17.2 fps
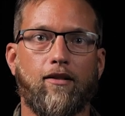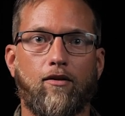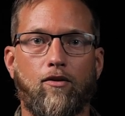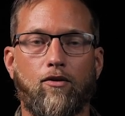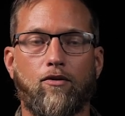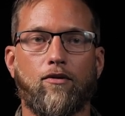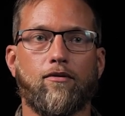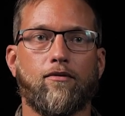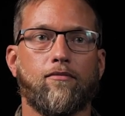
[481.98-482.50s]
the
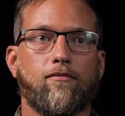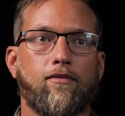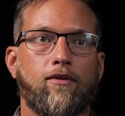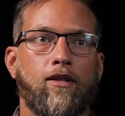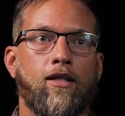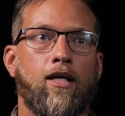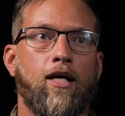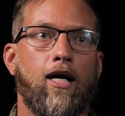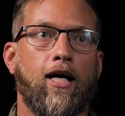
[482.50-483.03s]
Lord.
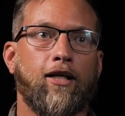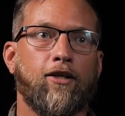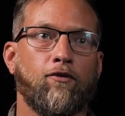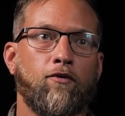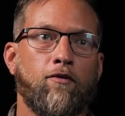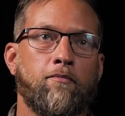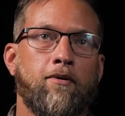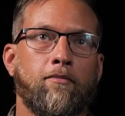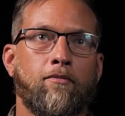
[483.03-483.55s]
I can
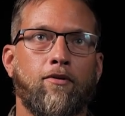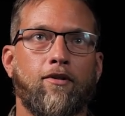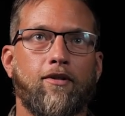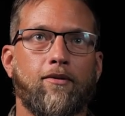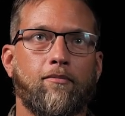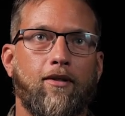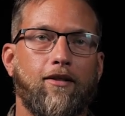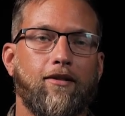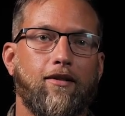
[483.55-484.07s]
remember
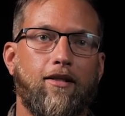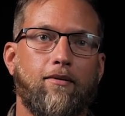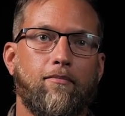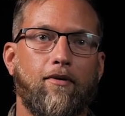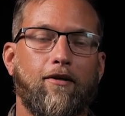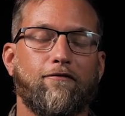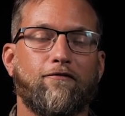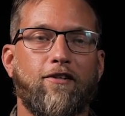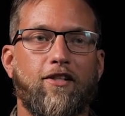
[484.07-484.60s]
in my
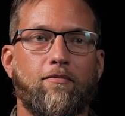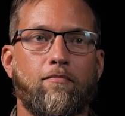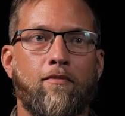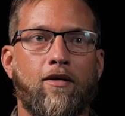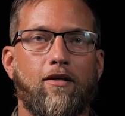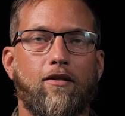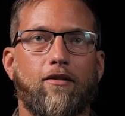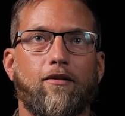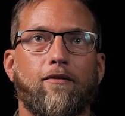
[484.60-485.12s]
5th
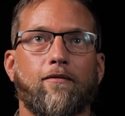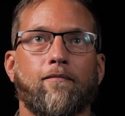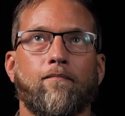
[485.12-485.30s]
month,